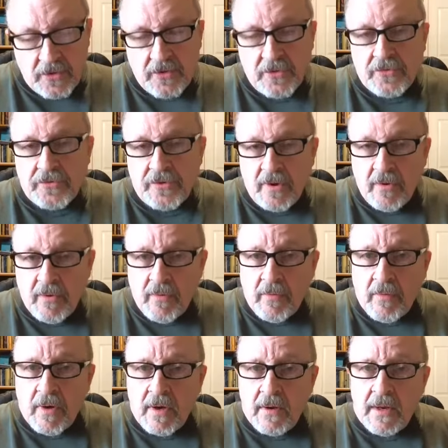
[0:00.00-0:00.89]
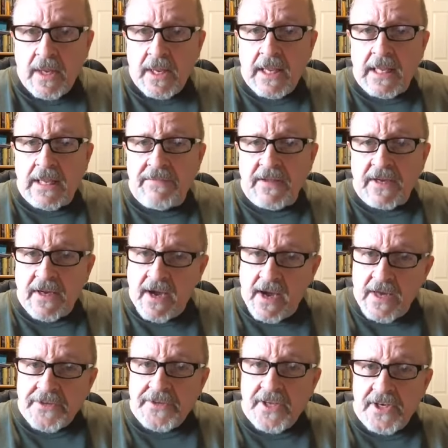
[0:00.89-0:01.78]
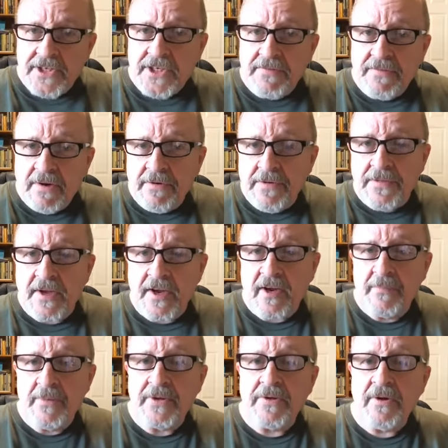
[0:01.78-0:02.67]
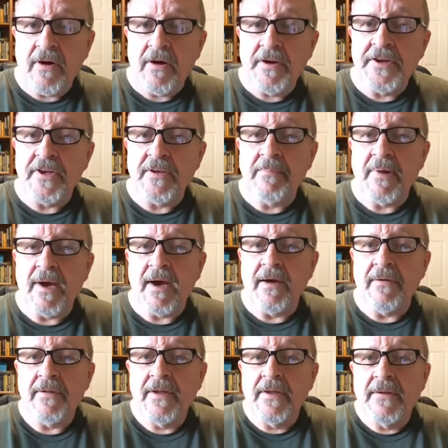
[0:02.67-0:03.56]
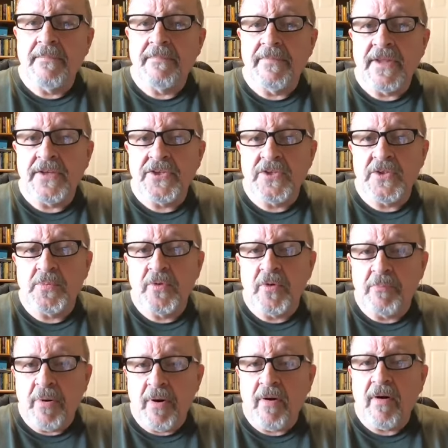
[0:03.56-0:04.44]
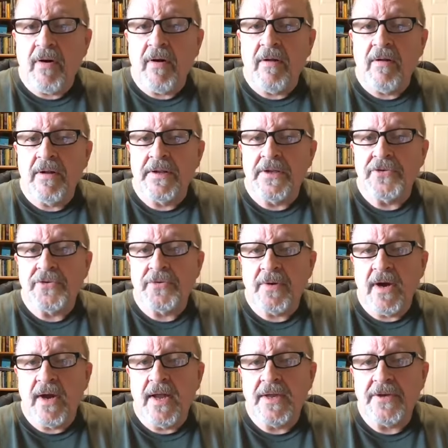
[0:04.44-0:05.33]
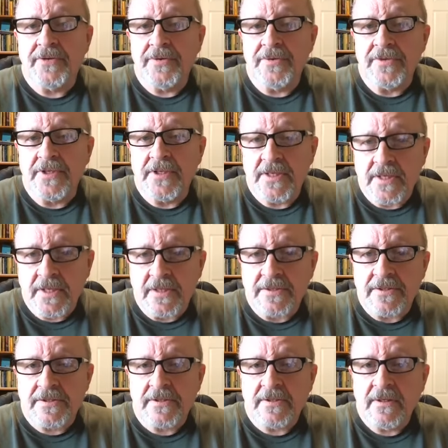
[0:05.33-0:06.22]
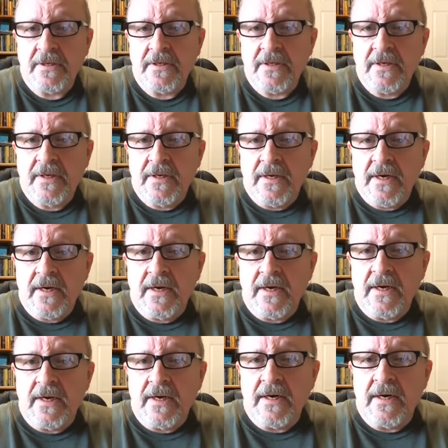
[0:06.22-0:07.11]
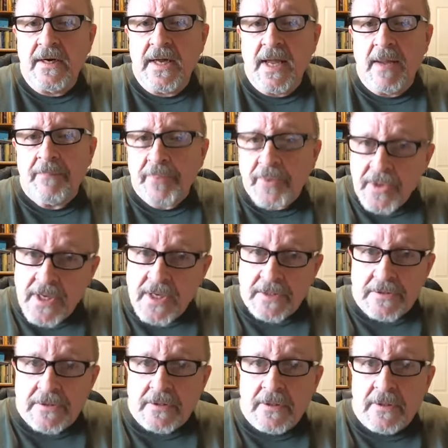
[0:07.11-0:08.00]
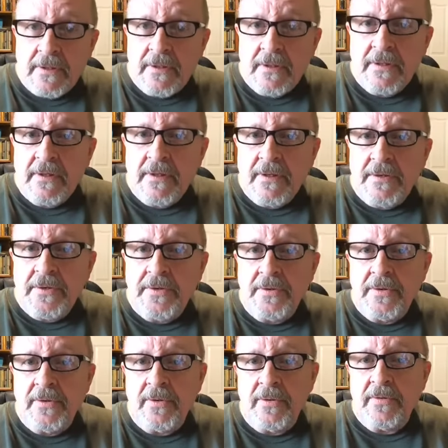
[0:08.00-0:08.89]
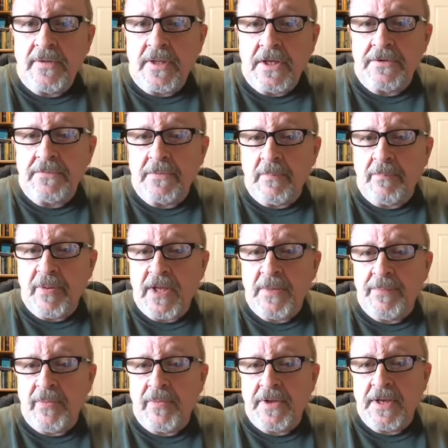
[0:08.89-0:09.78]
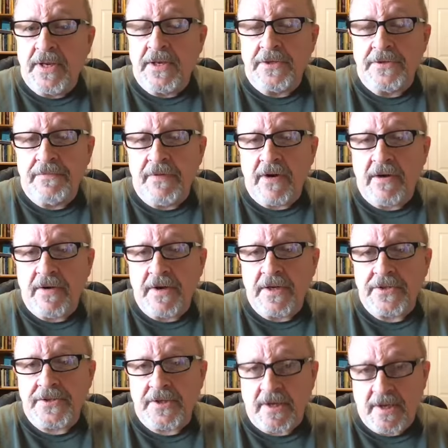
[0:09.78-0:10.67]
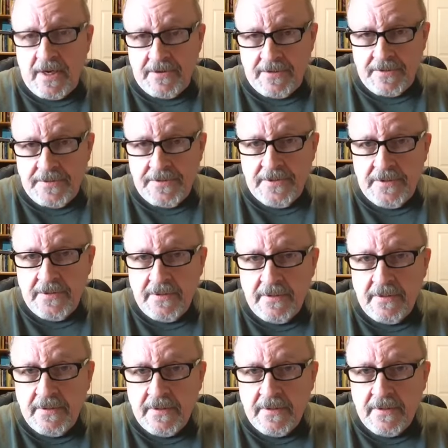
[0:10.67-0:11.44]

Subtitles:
So, in the context of everything I've been talking about, this is what Paul is trying to teach and preach to the people in his various letters.